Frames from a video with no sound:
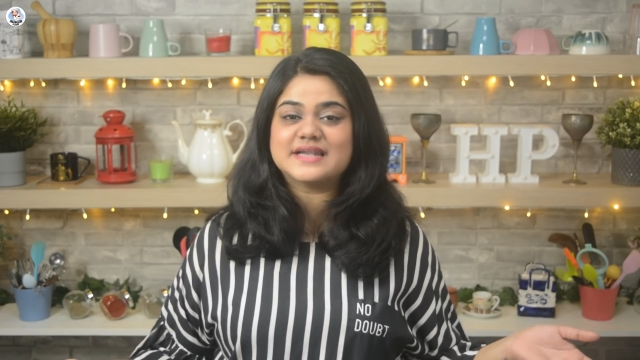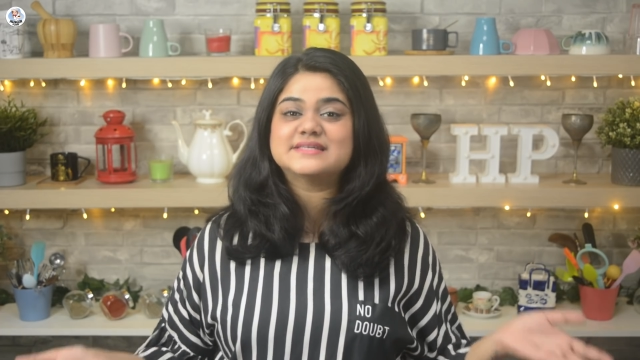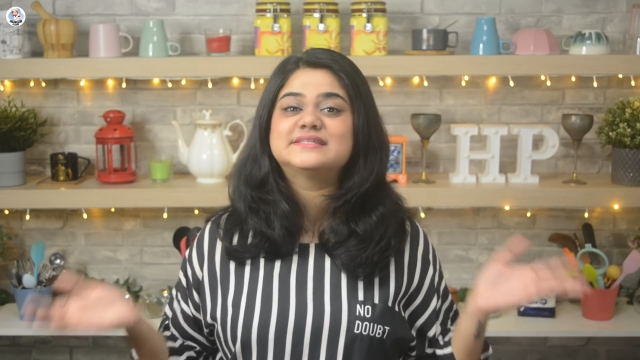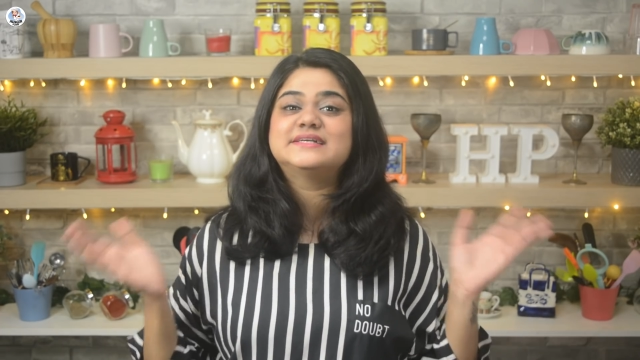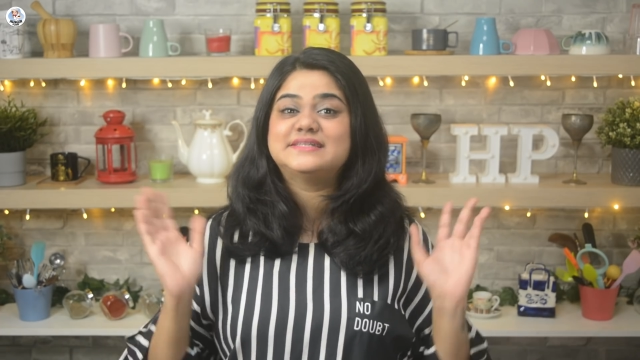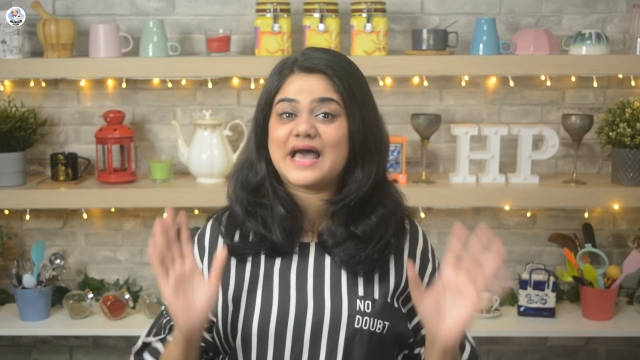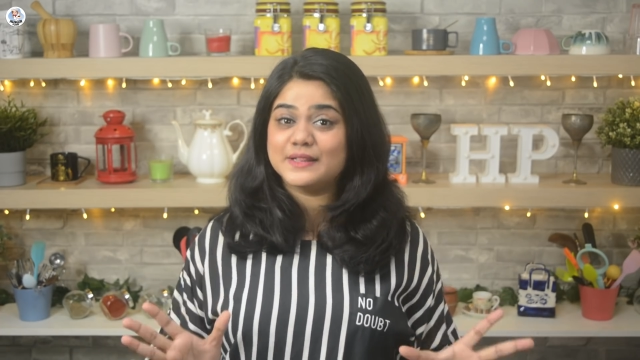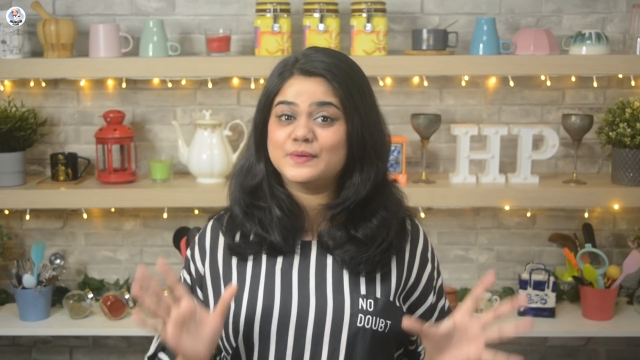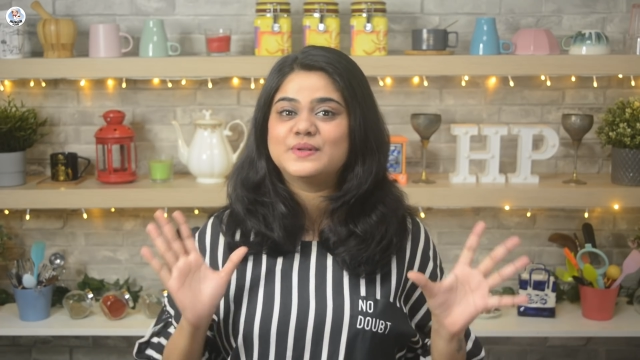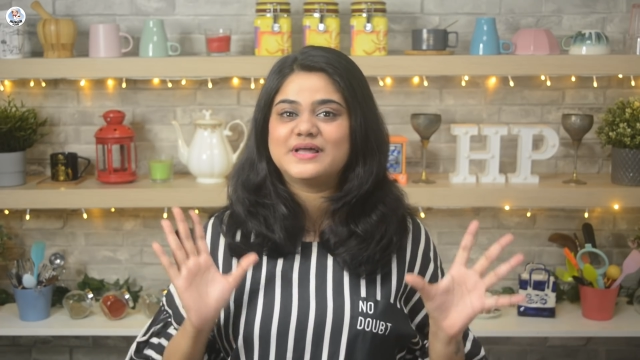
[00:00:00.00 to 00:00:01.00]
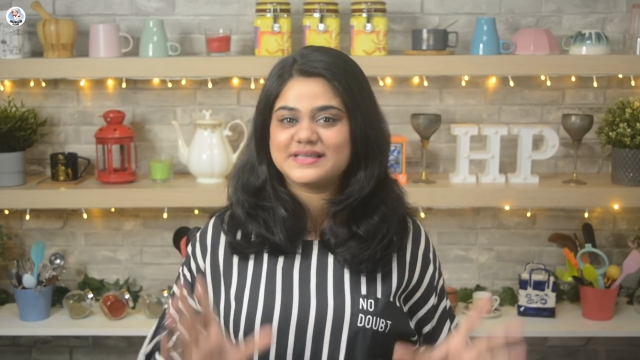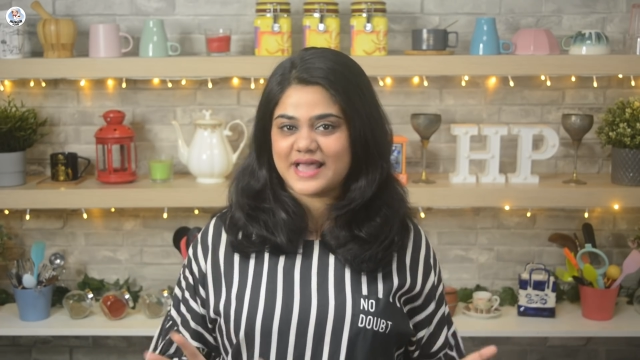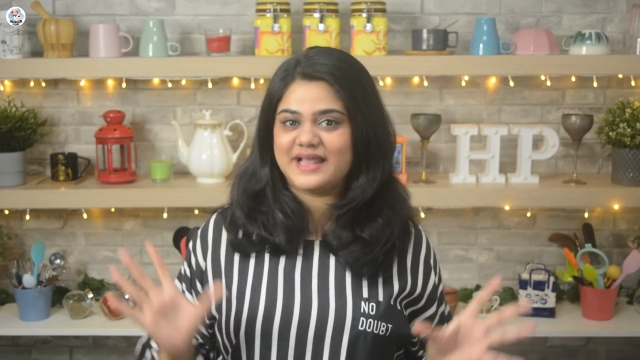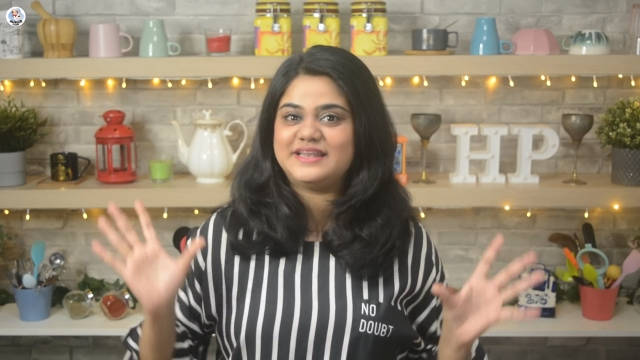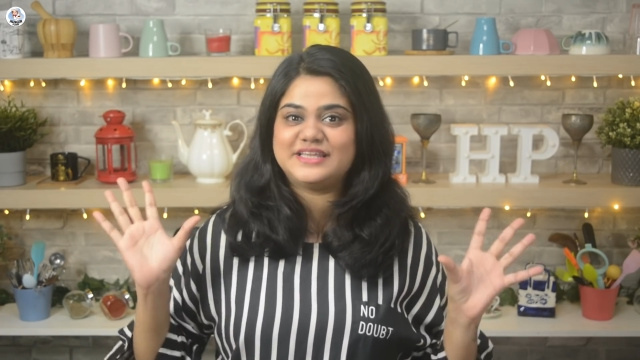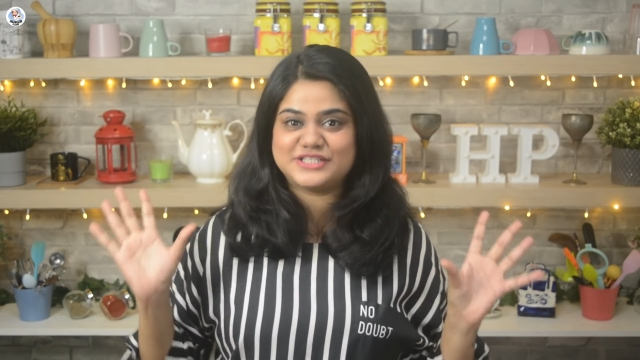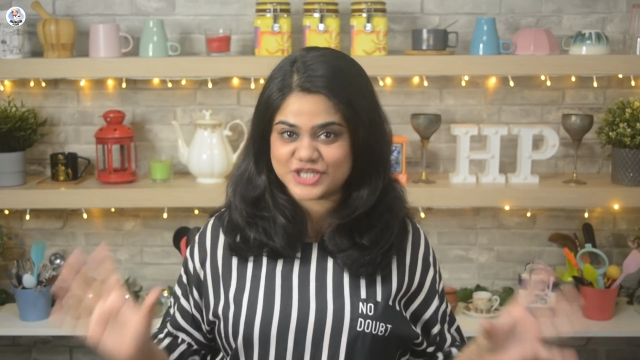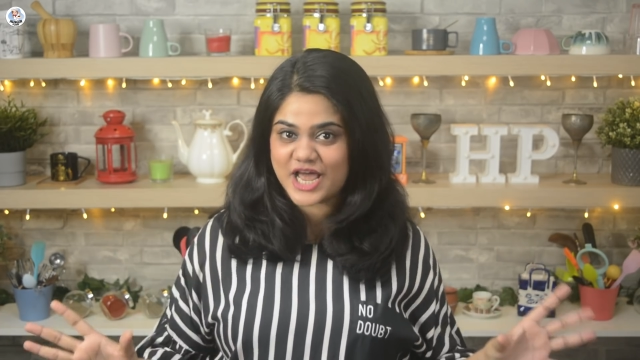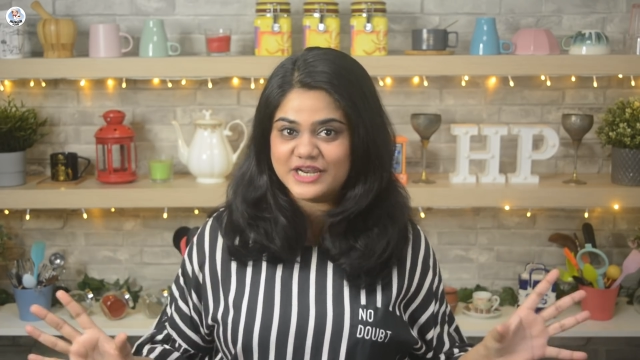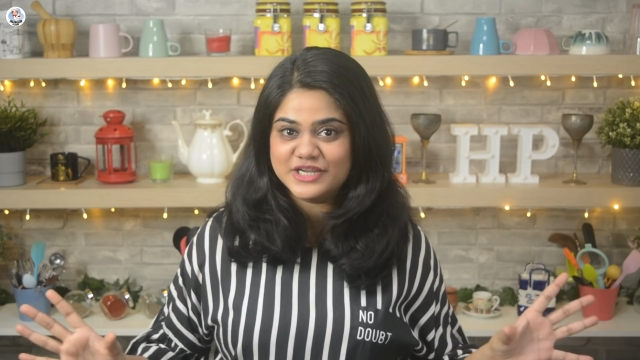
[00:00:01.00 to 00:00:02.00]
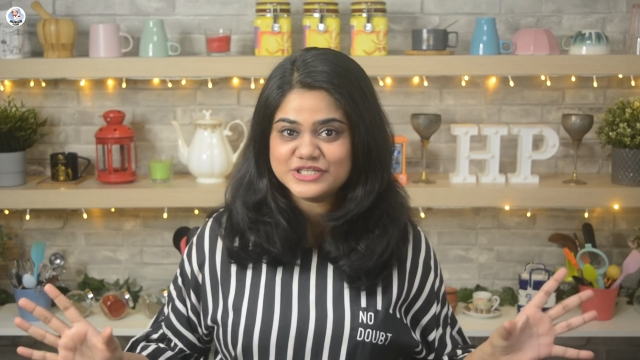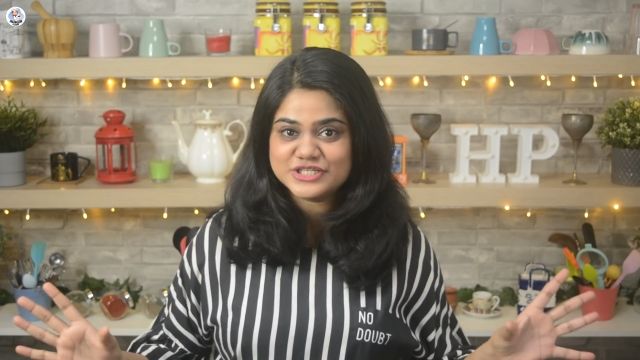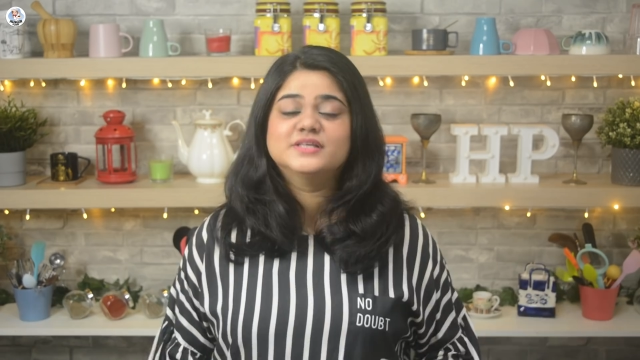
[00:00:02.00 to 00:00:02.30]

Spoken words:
That is the Dalgona candy challenge.